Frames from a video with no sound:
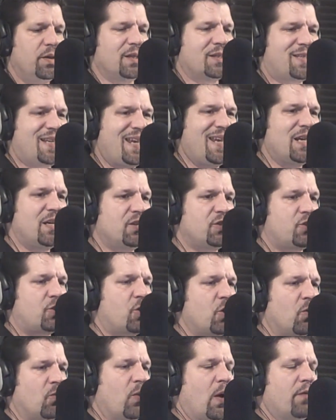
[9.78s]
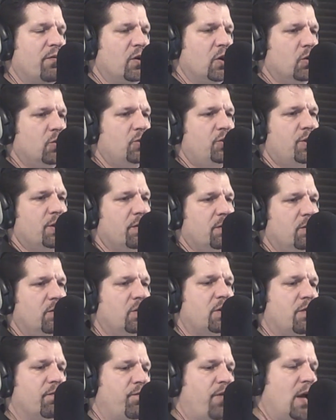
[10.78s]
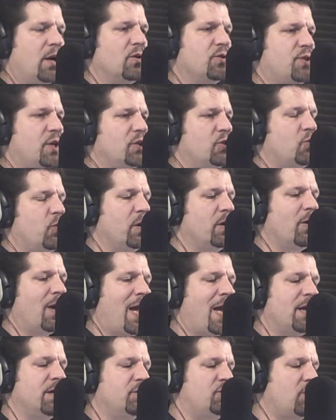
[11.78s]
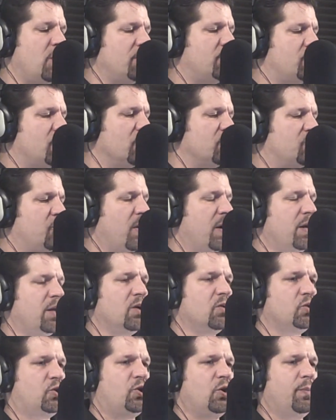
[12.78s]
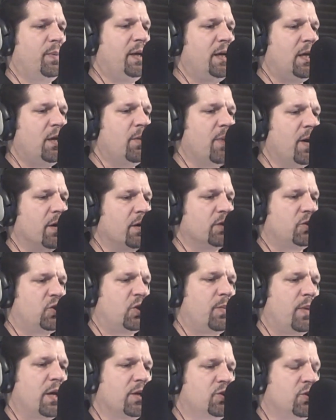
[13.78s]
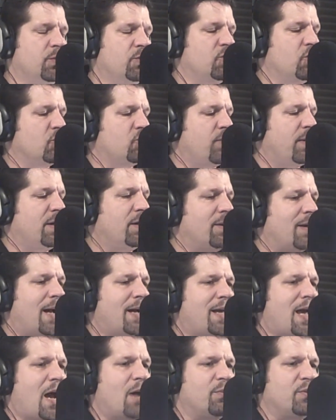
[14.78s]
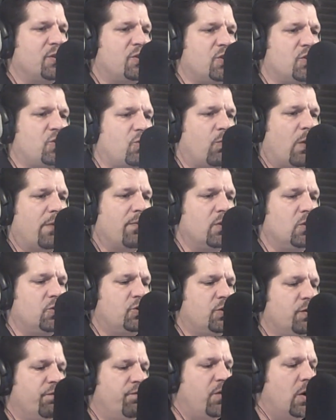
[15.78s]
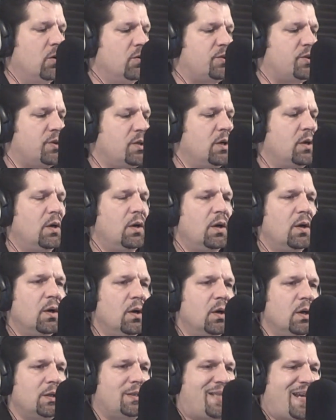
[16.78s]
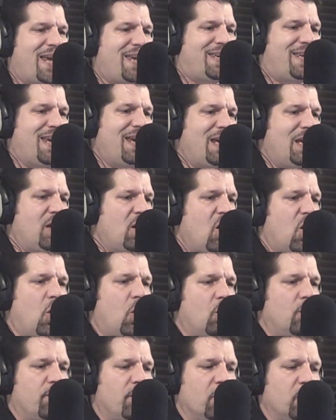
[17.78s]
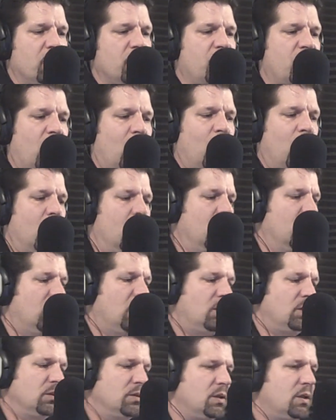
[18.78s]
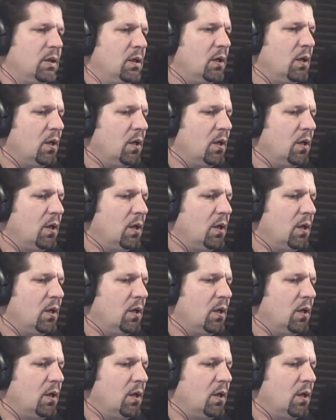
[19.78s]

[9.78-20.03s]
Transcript: This is The Revolution. You can follow us on Twitter at JChurchRadio. Shoot me an email to Jimmy@JimmyChurchRadio.com. This is The Revolution, folks. Taking over the world.